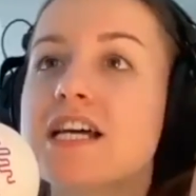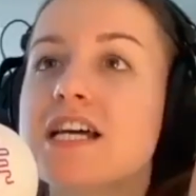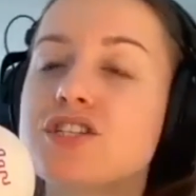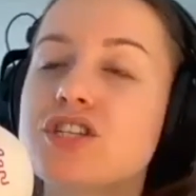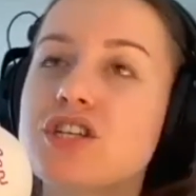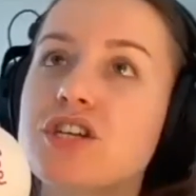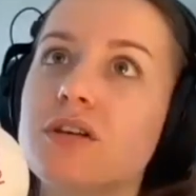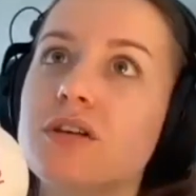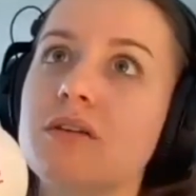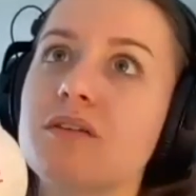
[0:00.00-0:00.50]

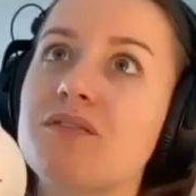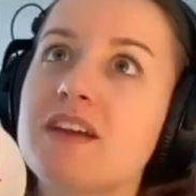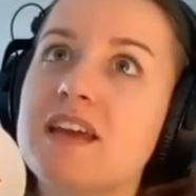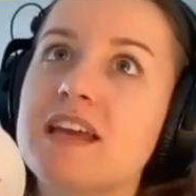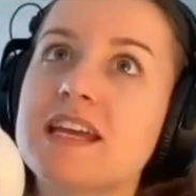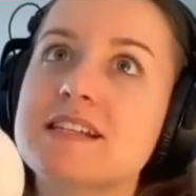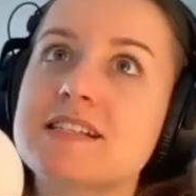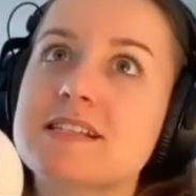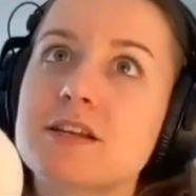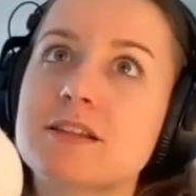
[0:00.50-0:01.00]
Do you
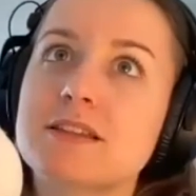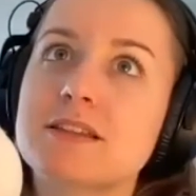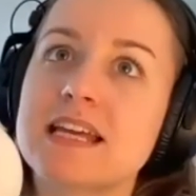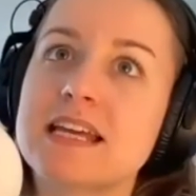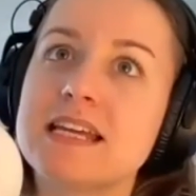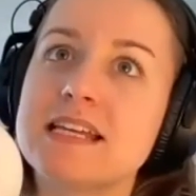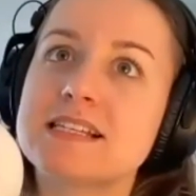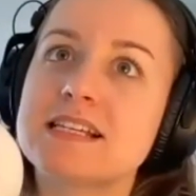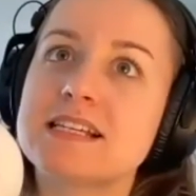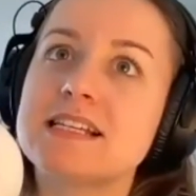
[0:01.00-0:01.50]
think it's good that
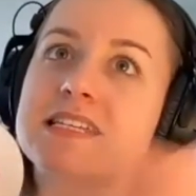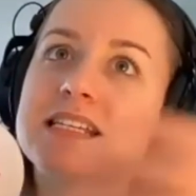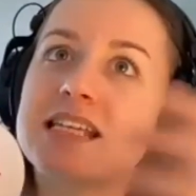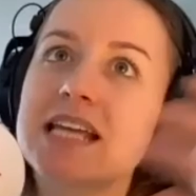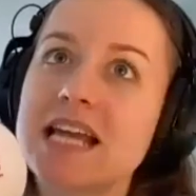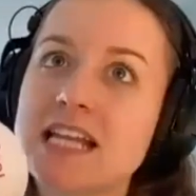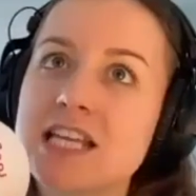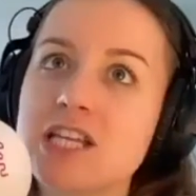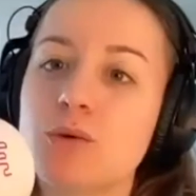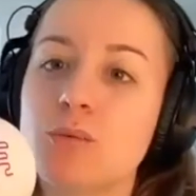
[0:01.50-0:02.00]
he's
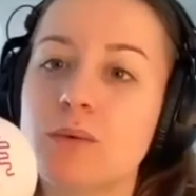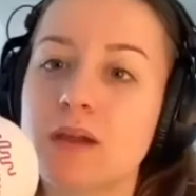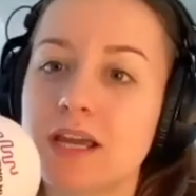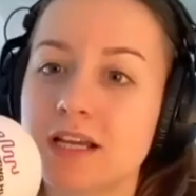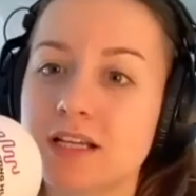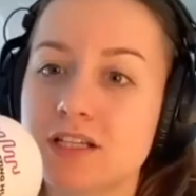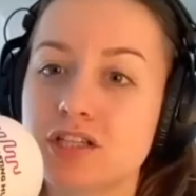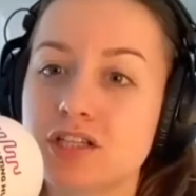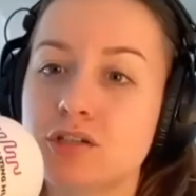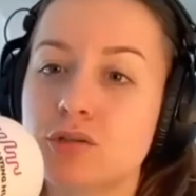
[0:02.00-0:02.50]

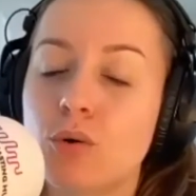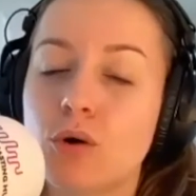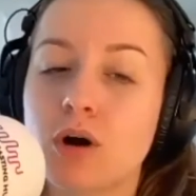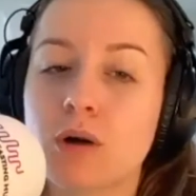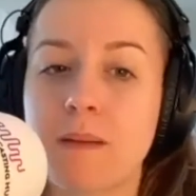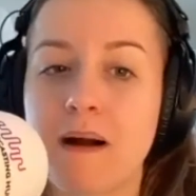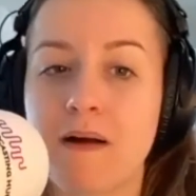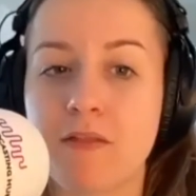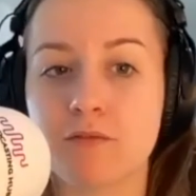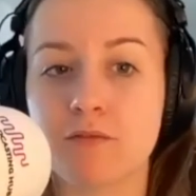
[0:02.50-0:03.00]
continuing to talk
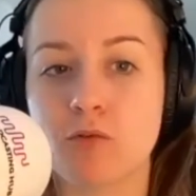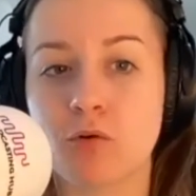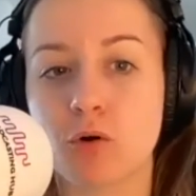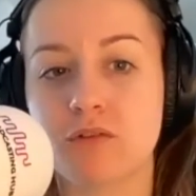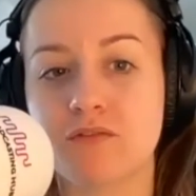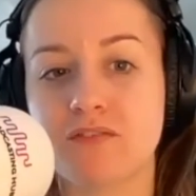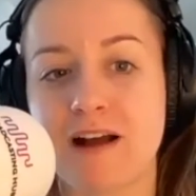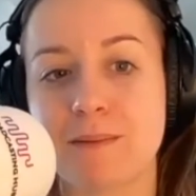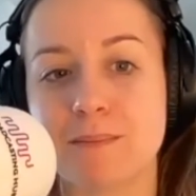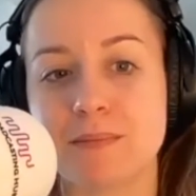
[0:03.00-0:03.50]
about the royal
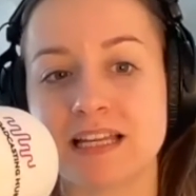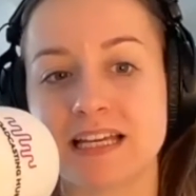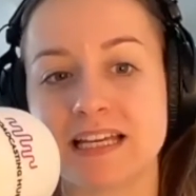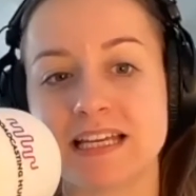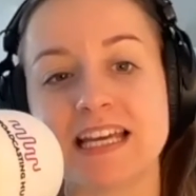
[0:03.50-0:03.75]
family?